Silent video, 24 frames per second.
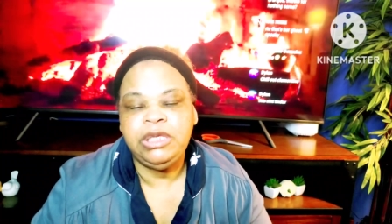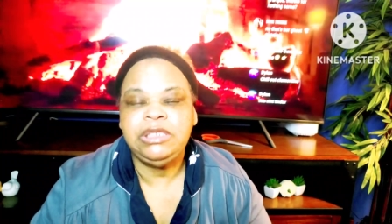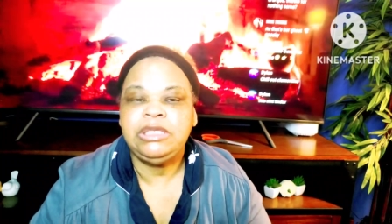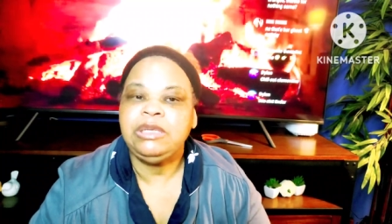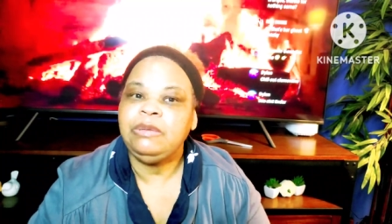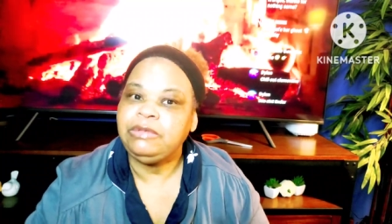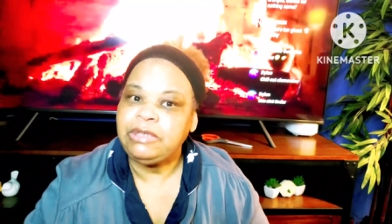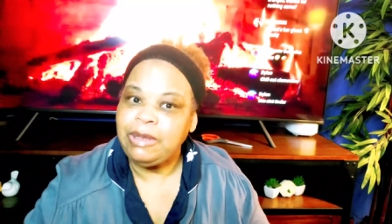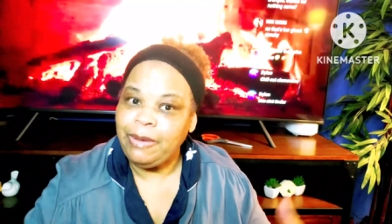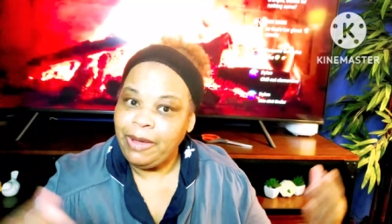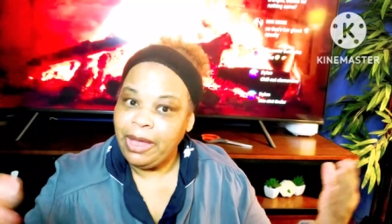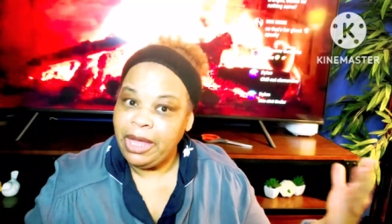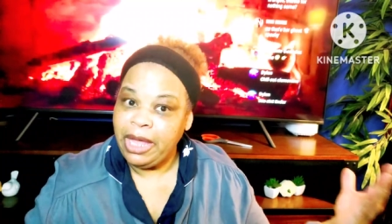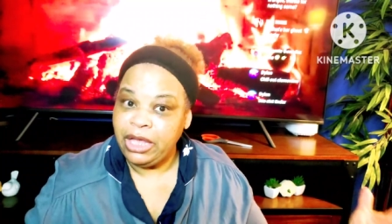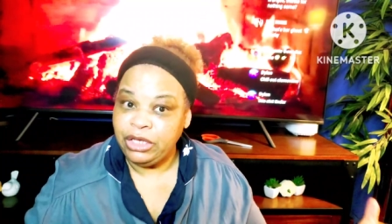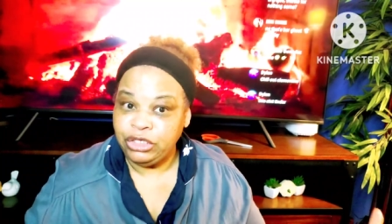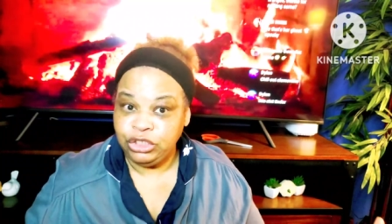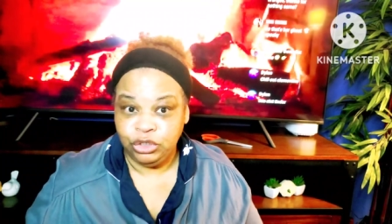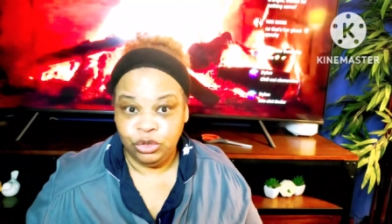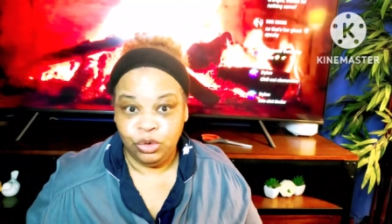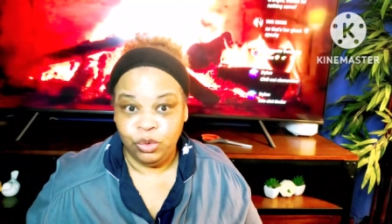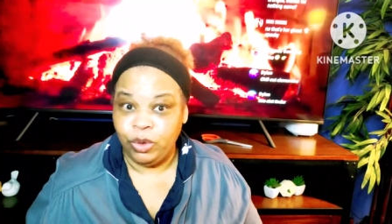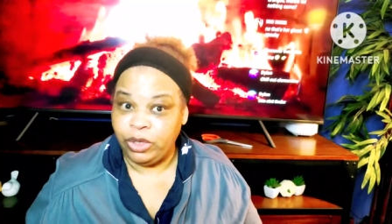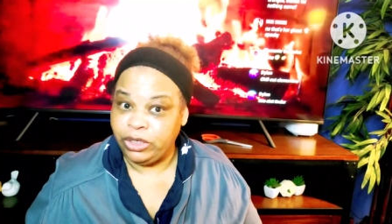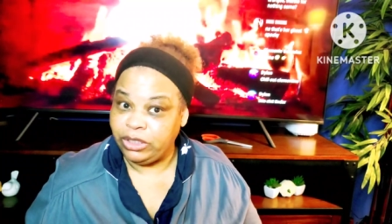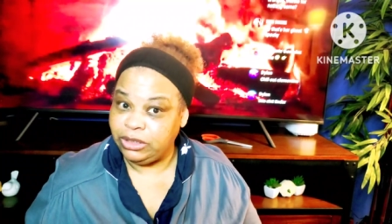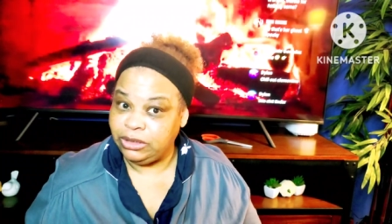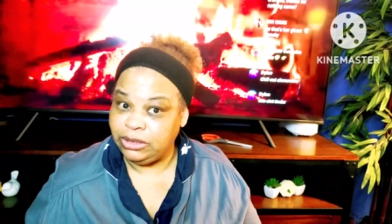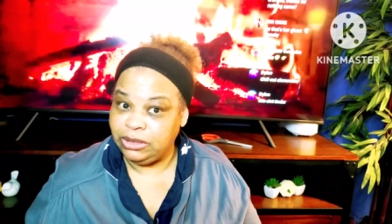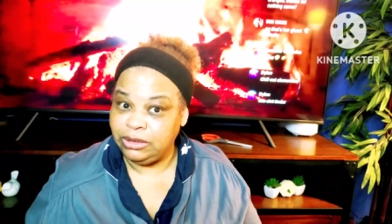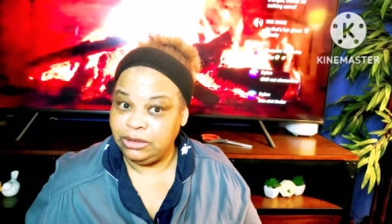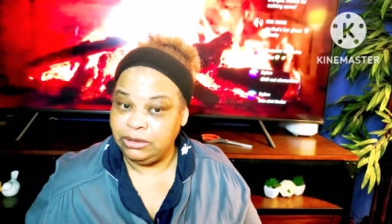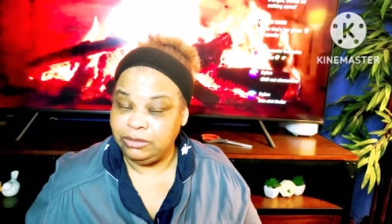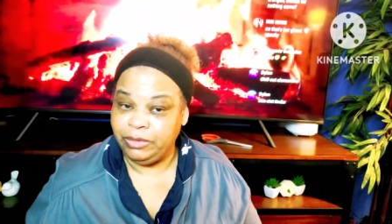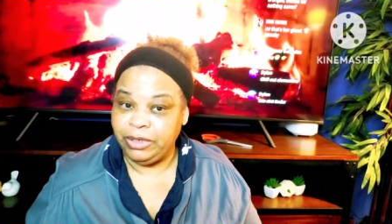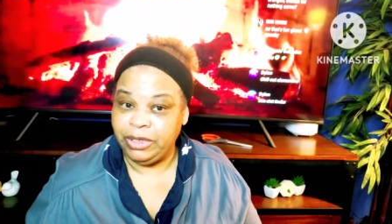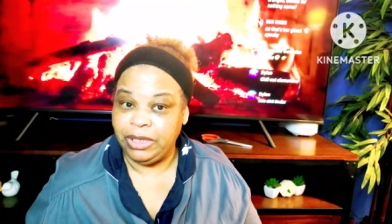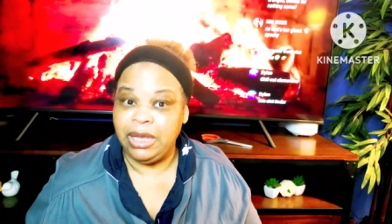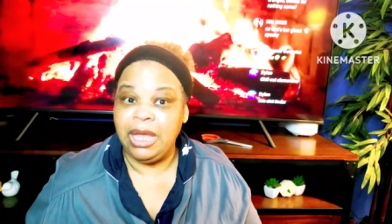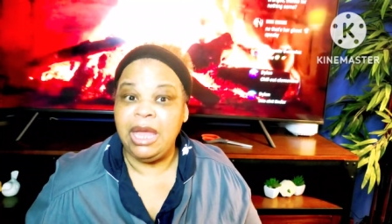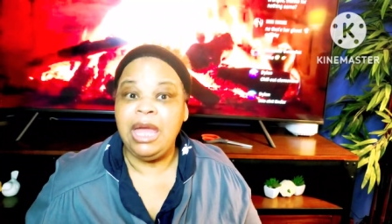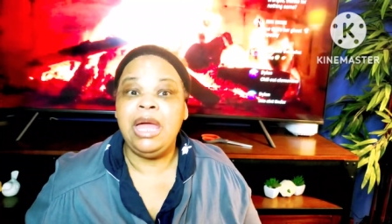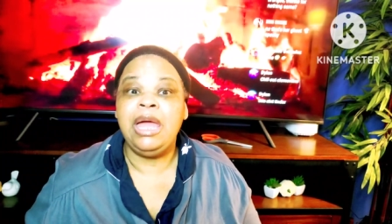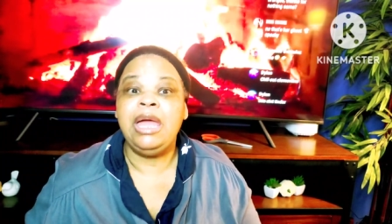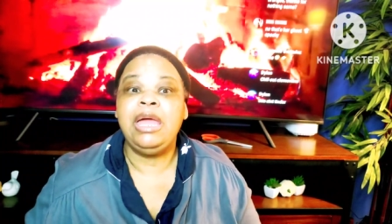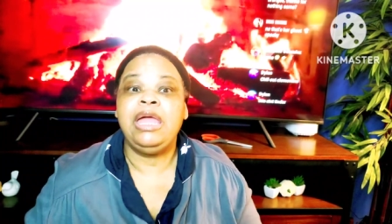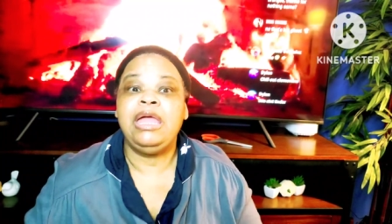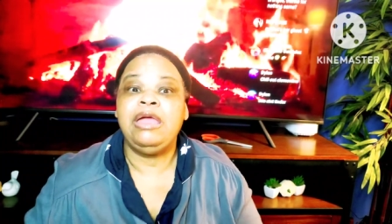Sometimes I ask you questions, but
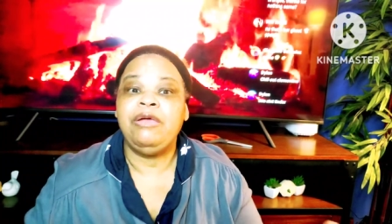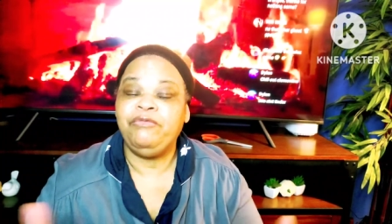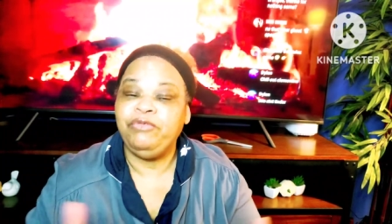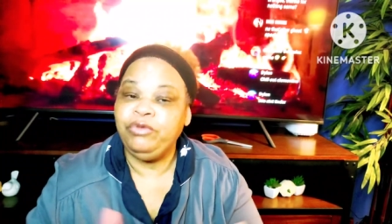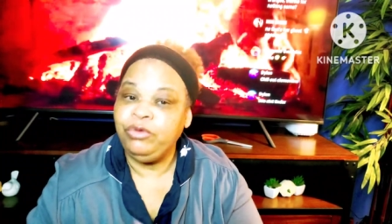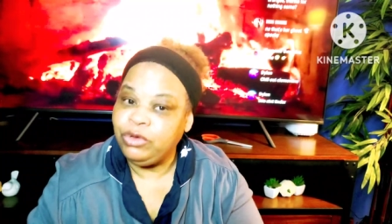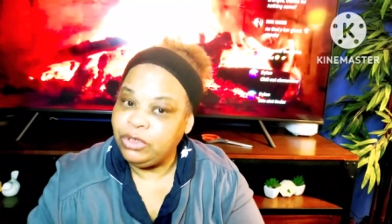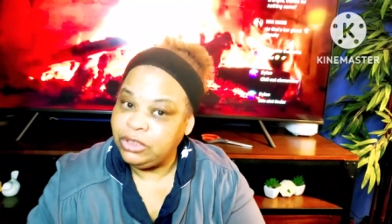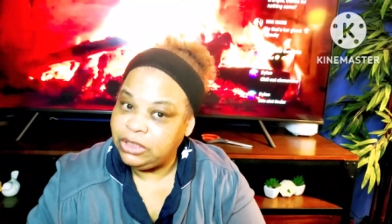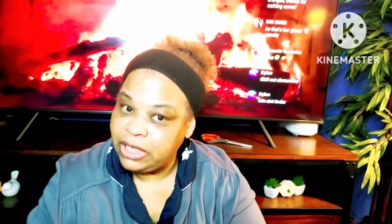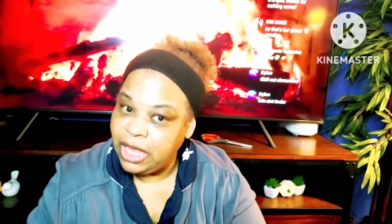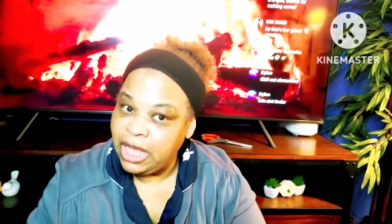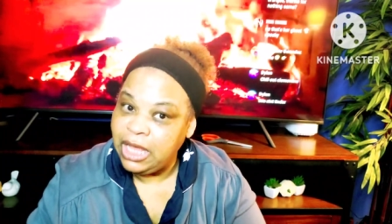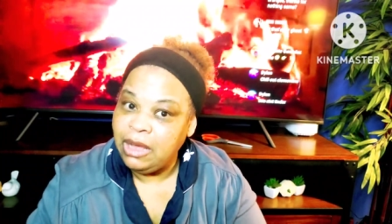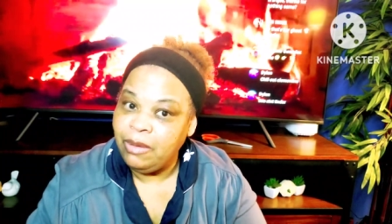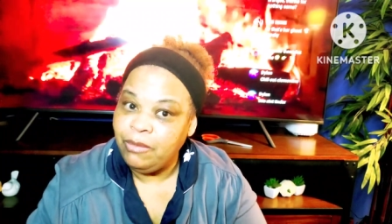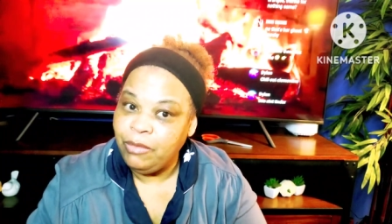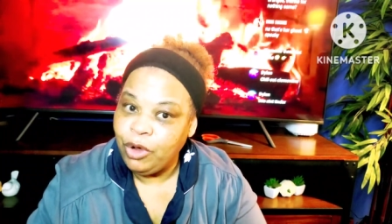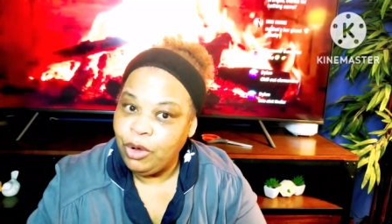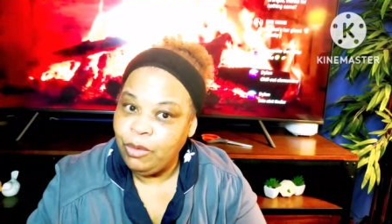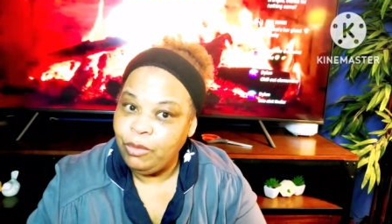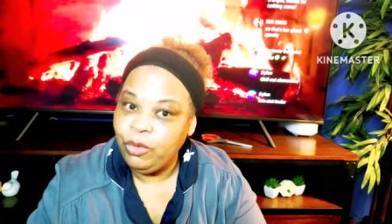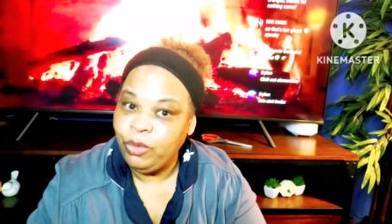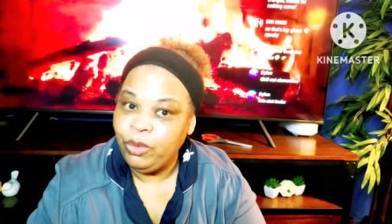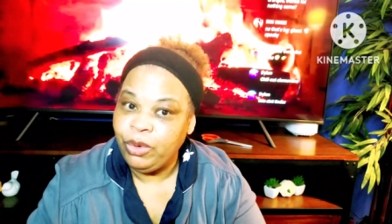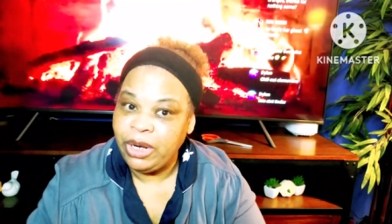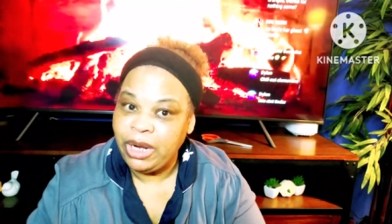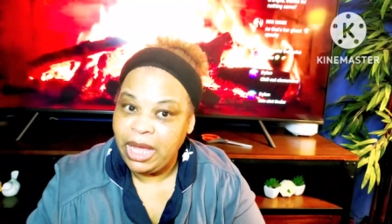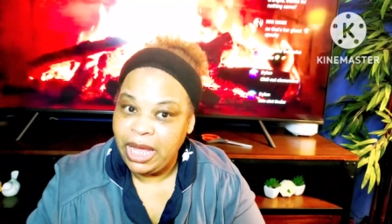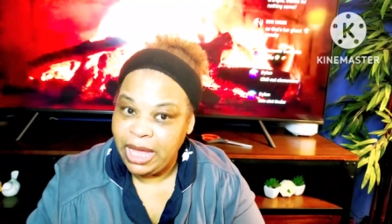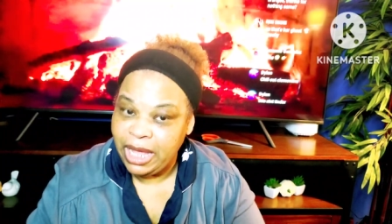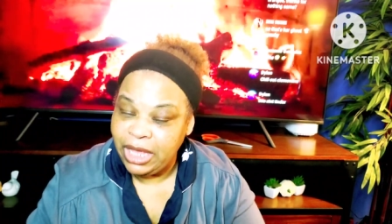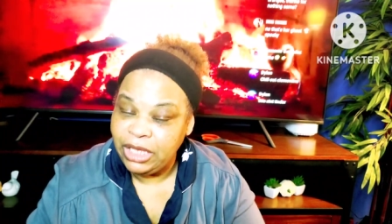if you could take a moment when I